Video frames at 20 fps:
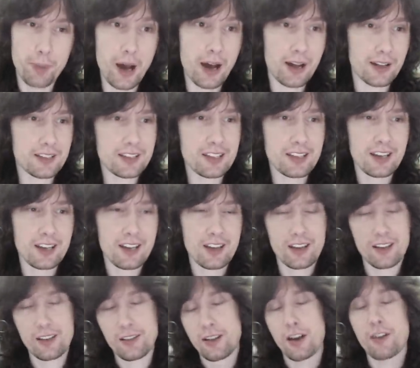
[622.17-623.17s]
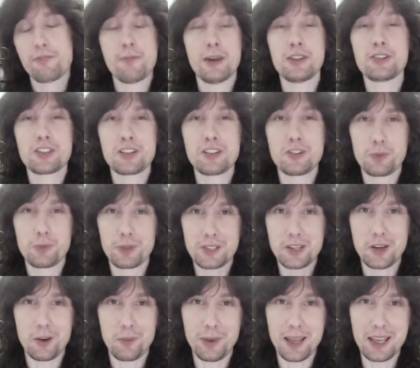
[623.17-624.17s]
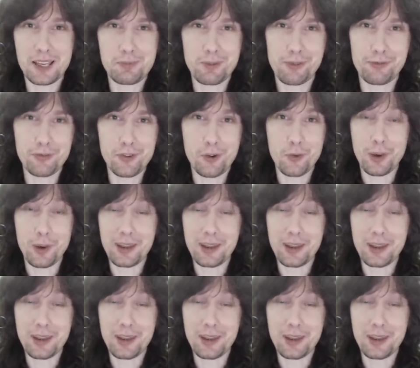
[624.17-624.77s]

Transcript: But I've mentioned with top players before,